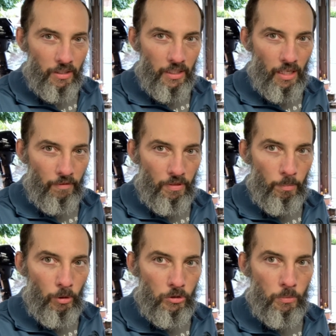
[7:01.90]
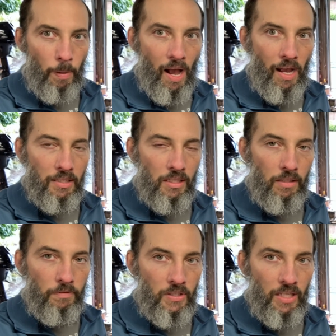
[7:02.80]
enough, the most
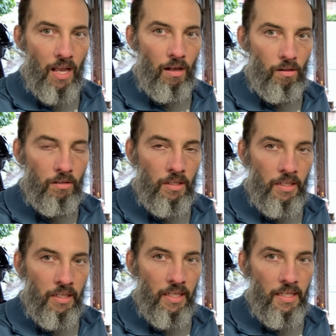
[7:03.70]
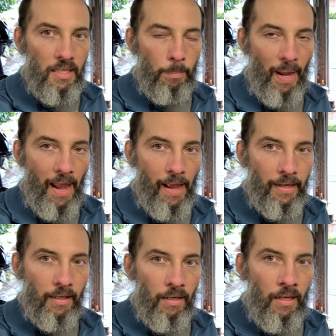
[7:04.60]
positive cell in the
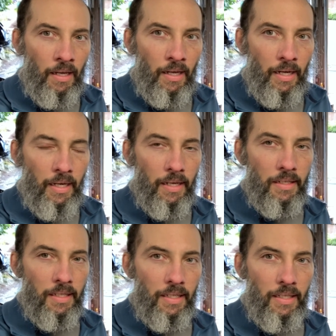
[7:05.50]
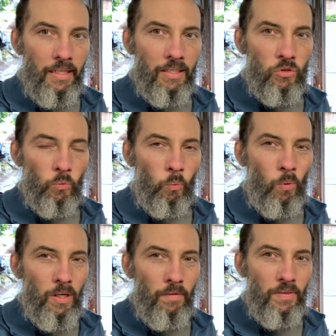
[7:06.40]
pack. And it's
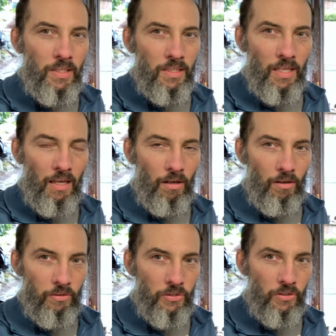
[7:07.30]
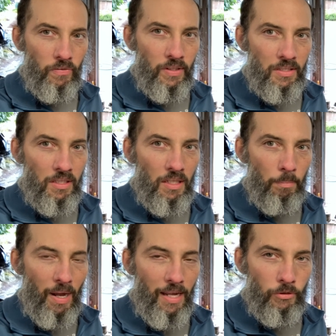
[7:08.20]
one of the cells that's in the
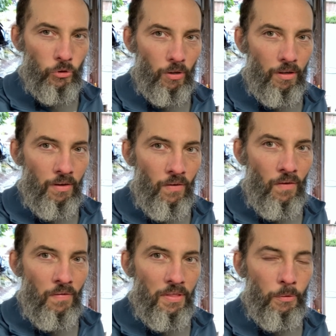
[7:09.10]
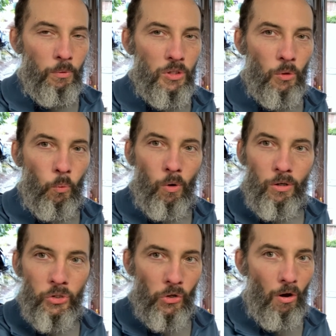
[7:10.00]
module that was the
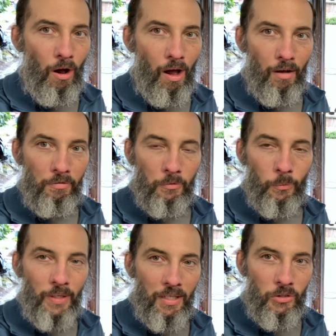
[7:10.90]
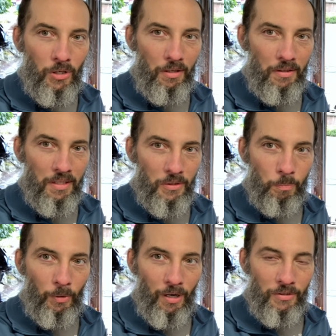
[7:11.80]
worst off when I started this
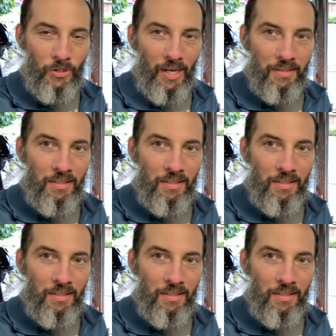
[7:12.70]
project.